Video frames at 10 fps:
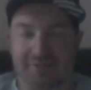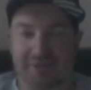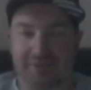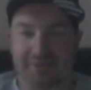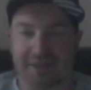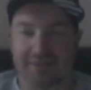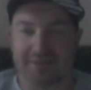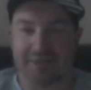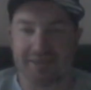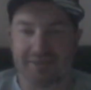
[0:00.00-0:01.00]
but that is
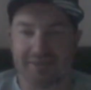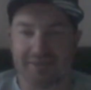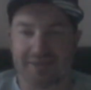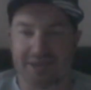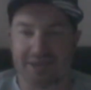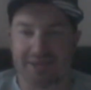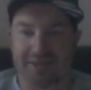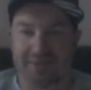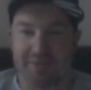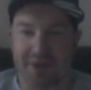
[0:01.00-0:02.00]
a
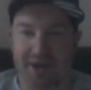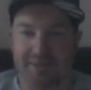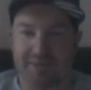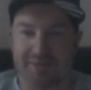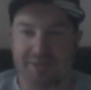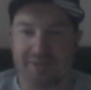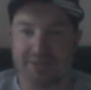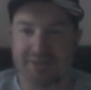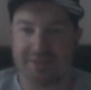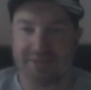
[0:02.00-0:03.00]
seriously biased opinion.